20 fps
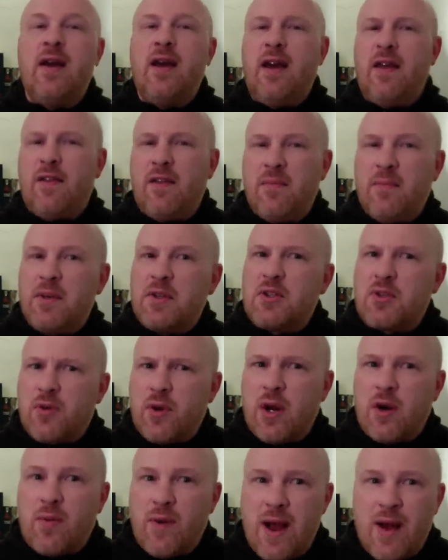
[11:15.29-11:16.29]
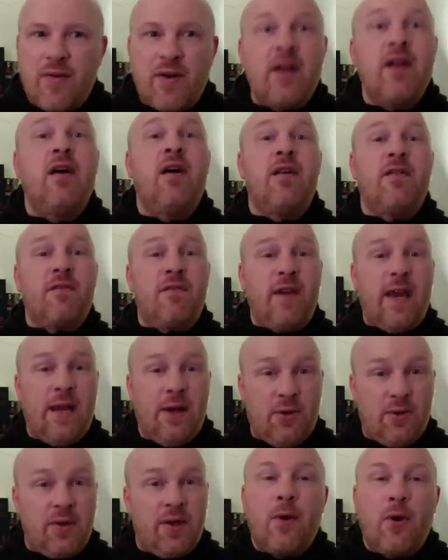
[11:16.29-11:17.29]
and the mystery around it
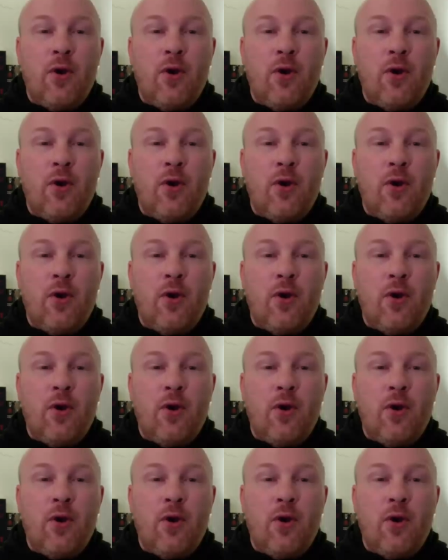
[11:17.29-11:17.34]
unveiled.